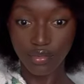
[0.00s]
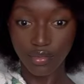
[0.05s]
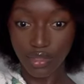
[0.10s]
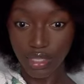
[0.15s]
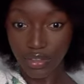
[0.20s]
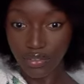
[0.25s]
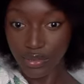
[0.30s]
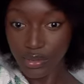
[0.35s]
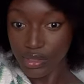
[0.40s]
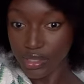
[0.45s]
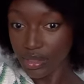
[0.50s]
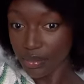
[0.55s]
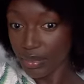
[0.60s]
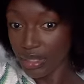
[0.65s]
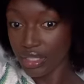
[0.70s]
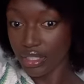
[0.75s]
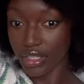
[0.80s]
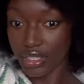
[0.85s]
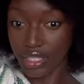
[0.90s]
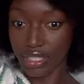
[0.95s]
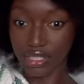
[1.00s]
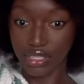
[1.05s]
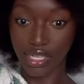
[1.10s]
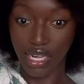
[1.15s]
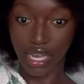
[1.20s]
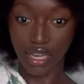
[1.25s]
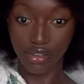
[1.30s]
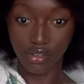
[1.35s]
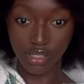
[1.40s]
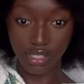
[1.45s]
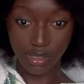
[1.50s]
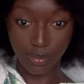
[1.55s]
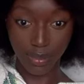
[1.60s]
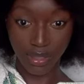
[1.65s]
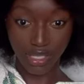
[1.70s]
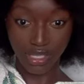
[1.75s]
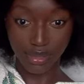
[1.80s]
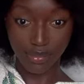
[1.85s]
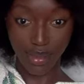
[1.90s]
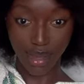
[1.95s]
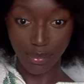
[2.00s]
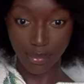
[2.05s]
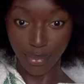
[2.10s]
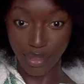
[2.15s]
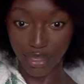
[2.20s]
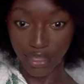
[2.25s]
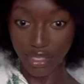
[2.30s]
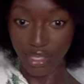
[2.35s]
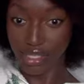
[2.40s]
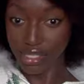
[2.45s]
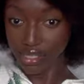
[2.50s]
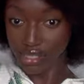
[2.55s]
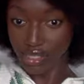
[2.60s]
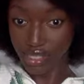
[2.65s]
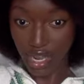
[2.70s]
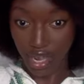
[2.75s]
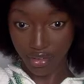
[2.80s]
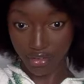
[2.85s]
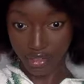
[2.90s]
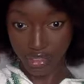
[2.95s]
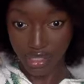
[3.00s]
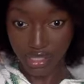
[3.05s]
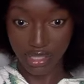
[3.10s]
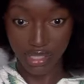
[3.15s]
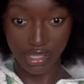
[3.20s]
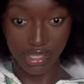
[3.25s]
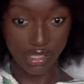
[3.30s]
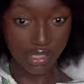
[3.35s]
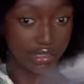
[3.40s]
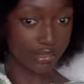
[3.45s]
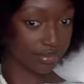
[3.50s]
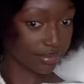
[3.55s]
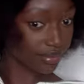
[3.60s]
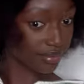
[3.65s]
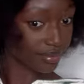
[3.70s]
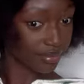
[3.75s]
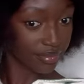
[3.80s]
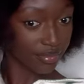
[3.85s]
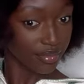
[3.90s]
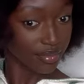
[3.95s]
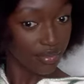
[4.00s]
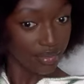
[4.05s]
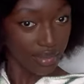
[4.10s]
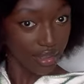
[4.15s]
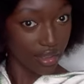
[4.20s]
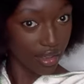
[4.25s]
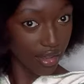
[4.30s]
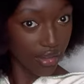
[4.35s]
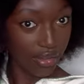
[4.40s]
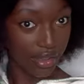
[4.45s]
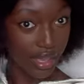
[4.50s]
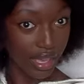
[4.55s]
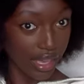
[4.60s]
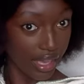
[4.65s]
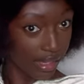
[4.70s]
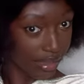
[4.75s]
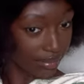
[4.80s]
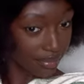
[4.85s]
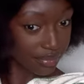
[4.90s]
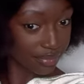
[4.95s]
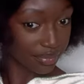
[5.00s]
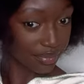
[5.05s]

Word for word: If you see me looking down, it's because my mirror is down here. Okay.